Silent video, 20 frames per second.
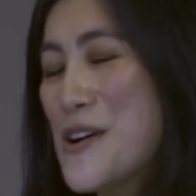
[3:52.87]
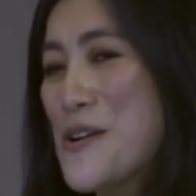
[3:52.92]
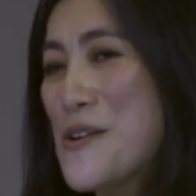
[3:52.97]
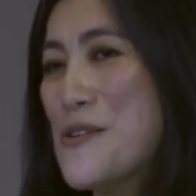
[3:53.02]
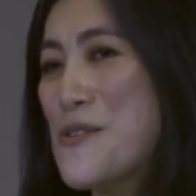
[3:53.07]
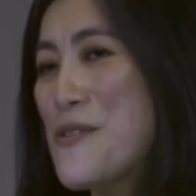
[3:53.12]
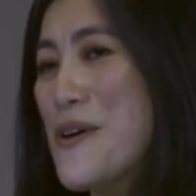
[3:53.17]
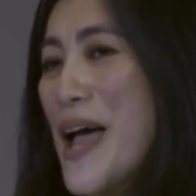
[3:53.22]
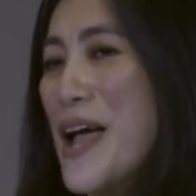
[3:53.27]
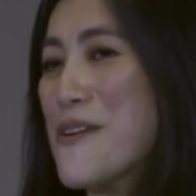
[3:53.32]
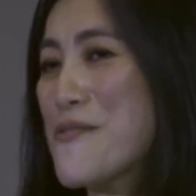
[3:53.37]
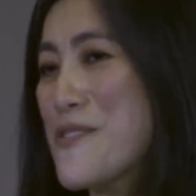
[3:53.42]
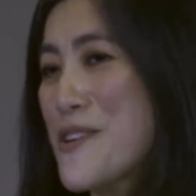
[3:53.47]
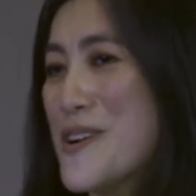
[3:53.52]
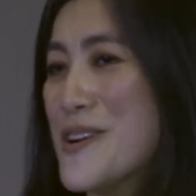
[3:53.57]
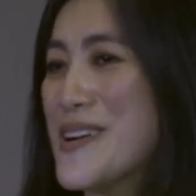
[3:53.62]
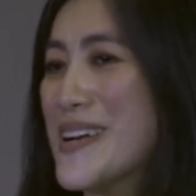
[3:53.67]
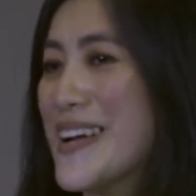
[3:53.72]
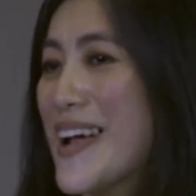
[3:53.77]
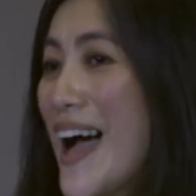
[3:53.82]

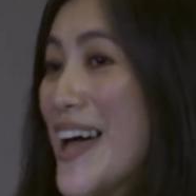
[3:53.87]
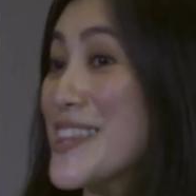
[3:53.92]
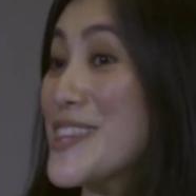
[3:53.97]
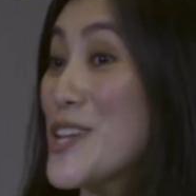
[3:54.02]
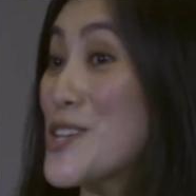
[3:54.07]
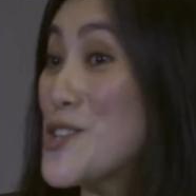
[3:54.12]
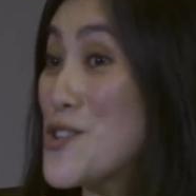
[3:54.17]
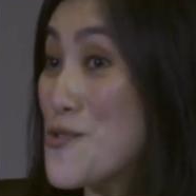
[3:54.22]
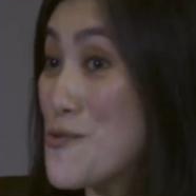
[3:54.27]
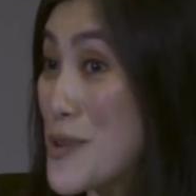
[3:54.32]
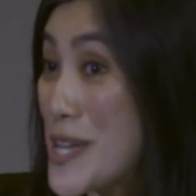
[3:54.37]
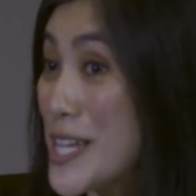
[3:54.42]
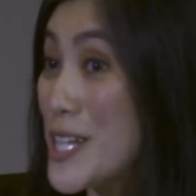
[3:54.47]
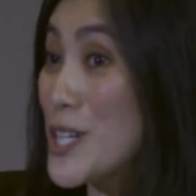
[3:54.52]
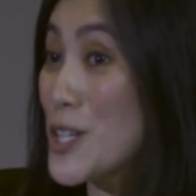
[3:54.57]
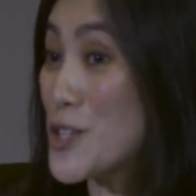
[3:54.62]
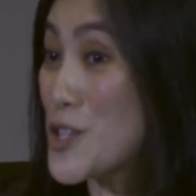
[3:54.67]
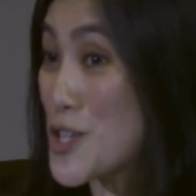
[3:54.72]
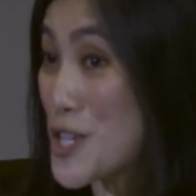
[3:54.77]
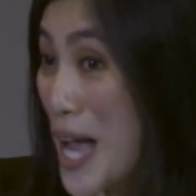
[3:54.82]
whoever got the
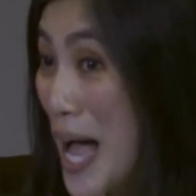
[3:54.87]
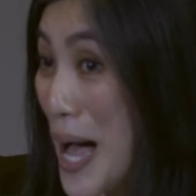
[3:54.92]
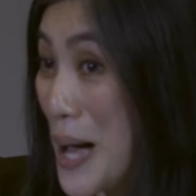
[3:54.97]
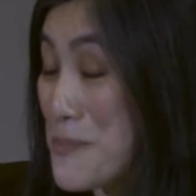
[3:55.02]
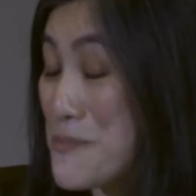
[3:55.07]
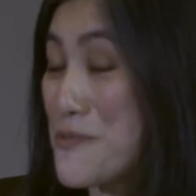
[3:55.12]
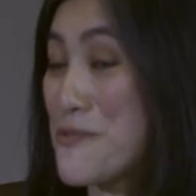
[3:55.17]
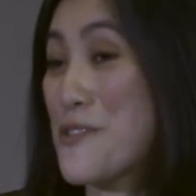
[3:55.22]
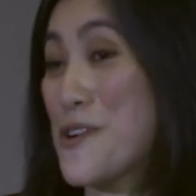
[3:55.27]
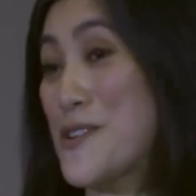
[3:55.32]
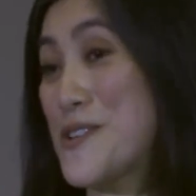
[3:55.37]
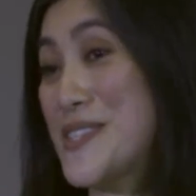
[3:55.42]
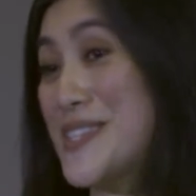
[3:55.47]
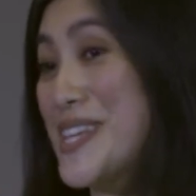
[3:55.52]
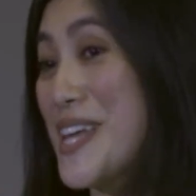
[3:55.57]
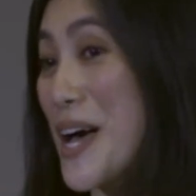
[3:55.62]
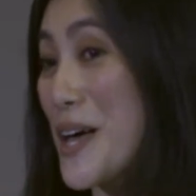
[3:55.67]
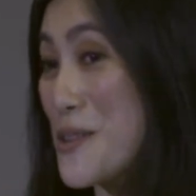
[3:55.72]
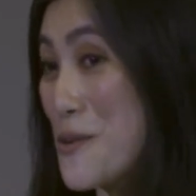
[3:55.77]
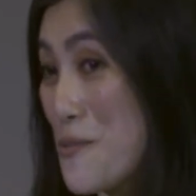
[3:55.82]
real job first,
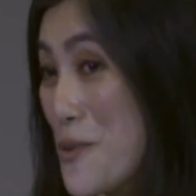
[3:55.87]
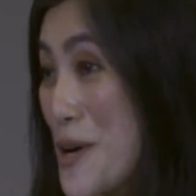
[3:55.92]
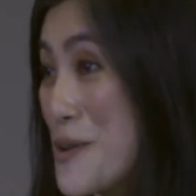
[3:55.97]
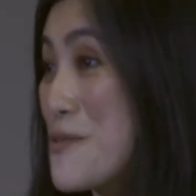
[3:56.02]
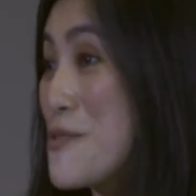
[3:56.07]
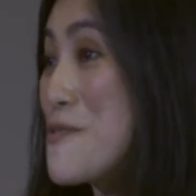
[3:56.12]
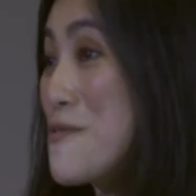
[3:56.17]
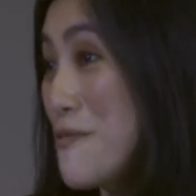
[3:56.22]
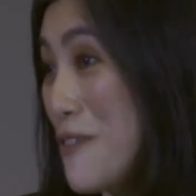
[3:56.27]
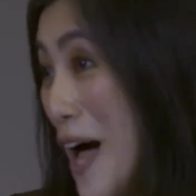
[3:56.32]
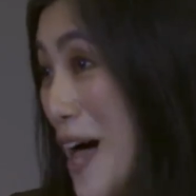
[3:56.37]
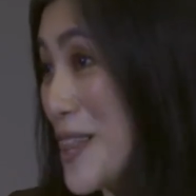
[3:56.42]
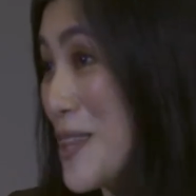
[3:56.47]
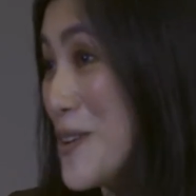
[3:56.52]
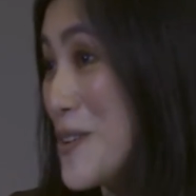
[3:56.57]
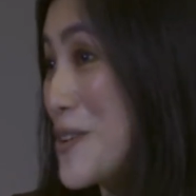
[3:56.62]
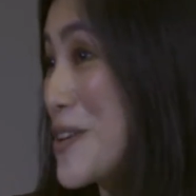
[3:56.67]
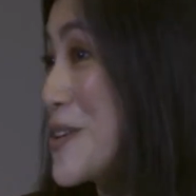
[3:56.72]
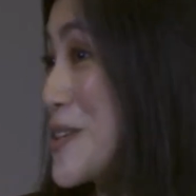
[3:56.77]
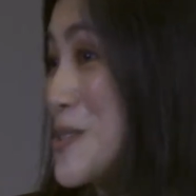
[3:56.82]
the other one would
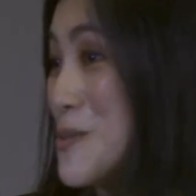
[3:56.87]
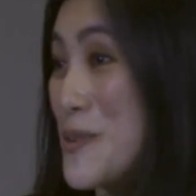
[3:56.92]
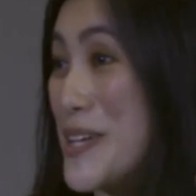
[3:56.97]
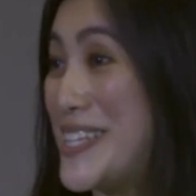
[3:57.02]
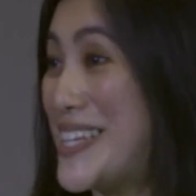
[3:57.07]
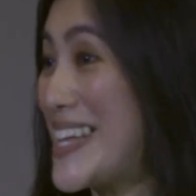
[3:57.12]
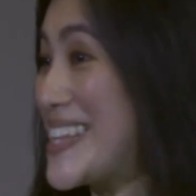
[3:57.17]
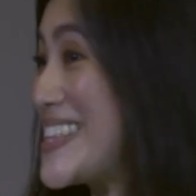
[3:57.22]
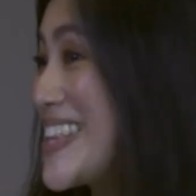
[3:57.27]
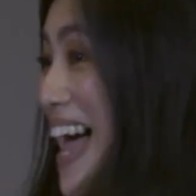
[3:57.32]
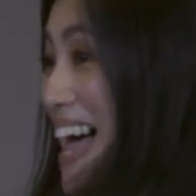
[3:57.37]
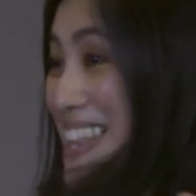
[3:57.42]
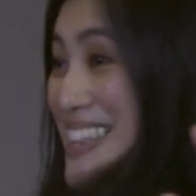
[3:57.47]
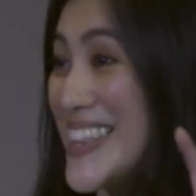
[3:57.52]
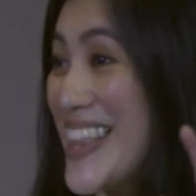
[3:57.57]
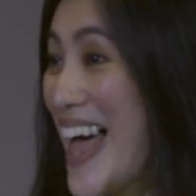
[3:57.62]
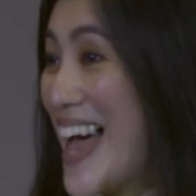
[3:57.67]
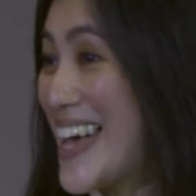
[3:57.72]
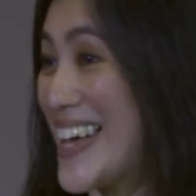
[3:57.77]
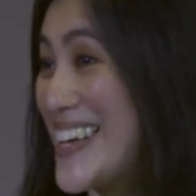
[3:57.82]
follow, because we did not
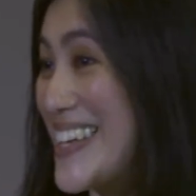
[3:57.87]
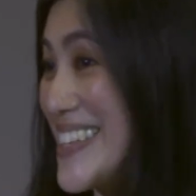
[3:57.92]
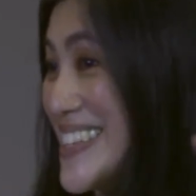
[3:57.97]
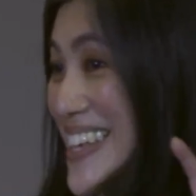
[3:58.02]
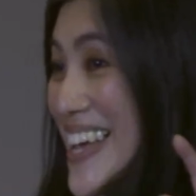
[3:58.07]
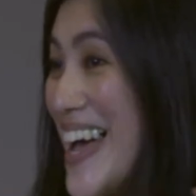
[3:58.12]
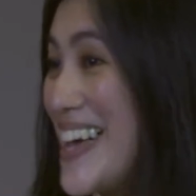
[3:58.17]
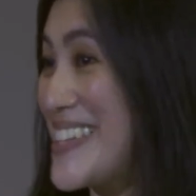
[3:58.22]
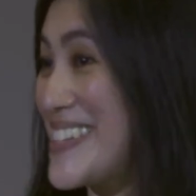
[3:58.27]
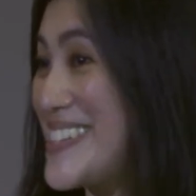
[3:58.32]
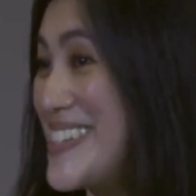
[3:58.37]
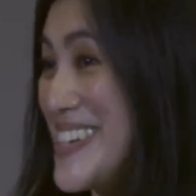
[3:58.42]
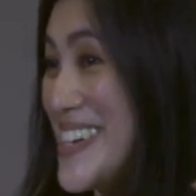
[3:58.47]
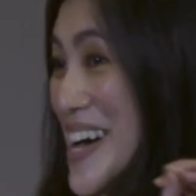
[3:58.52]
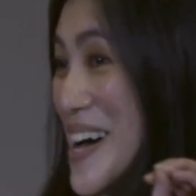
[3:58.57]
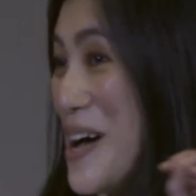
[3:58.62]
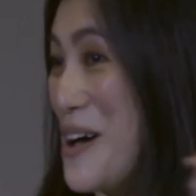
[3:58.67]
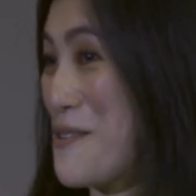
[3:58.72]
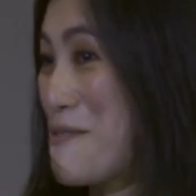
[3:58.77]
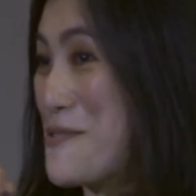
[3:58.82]
like the
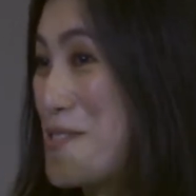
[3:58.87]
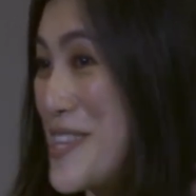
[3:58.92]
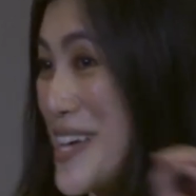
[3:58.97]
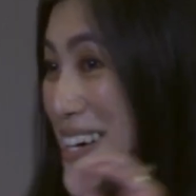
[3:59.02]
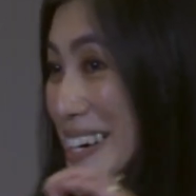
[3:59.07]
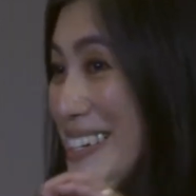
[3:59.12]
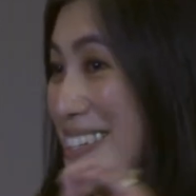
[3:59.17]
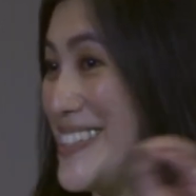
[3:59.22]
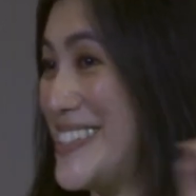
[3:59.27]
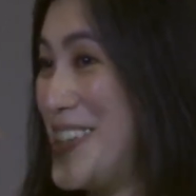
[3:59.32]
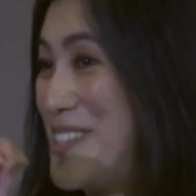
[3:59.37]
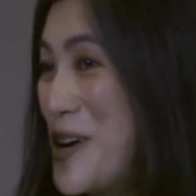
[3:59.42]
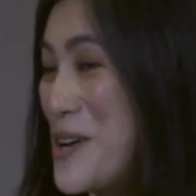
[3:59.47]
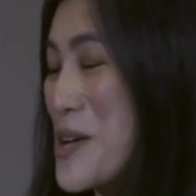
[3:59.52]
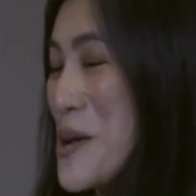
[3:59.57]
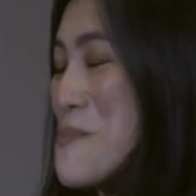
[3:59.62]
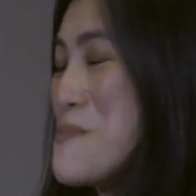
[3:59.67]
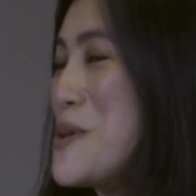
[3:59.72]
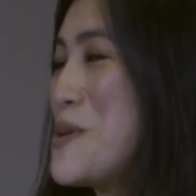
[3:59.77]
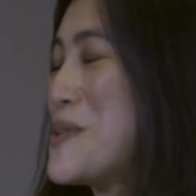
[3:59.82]
idea of the, you know,
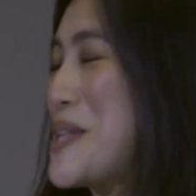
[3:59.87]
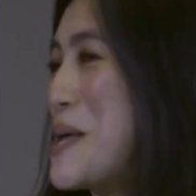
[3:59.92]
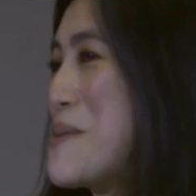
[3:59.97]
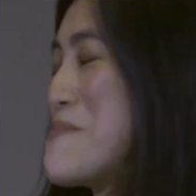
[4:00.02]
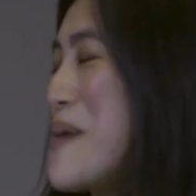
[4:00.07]
commuting